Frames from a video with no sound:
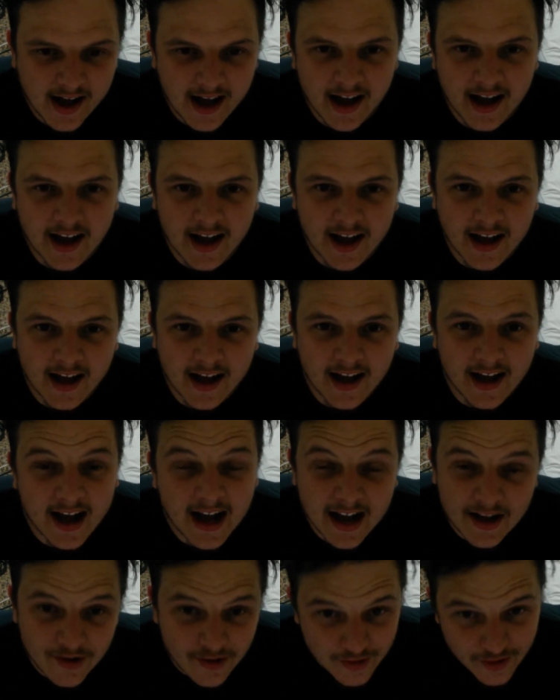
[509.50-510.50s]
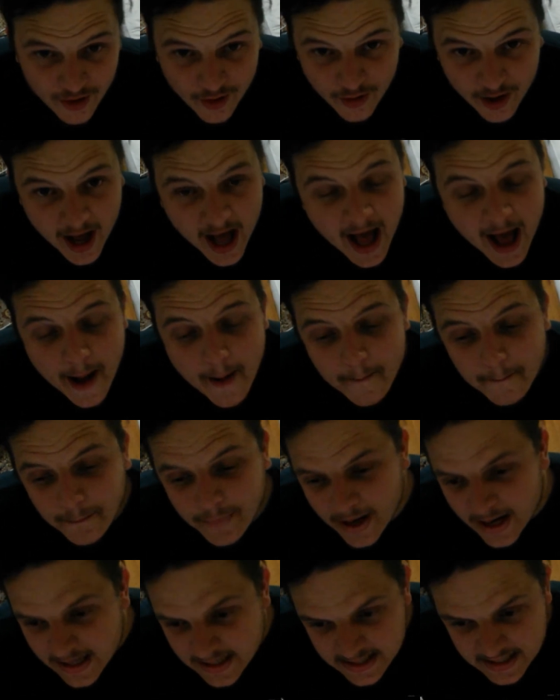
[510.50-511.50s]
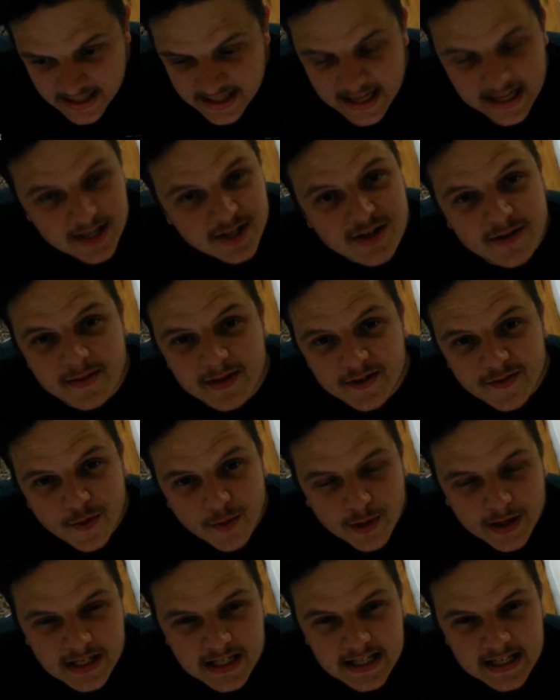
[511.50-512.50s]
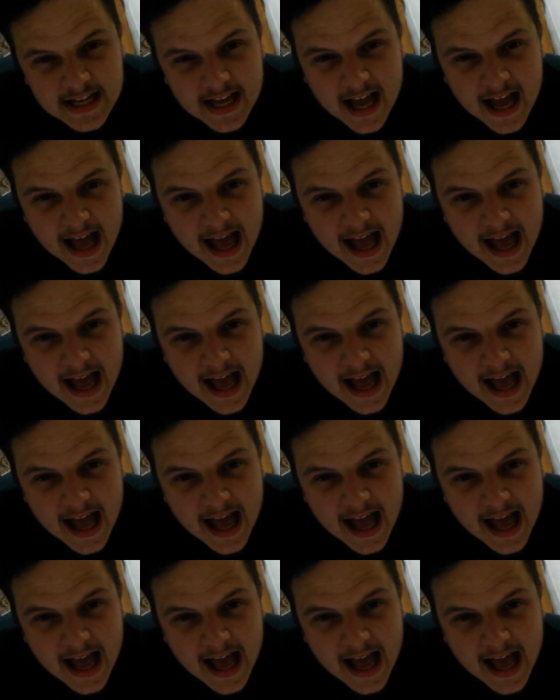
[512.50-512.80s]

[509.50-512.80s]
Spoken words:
I don't know. But thanks so much for watching,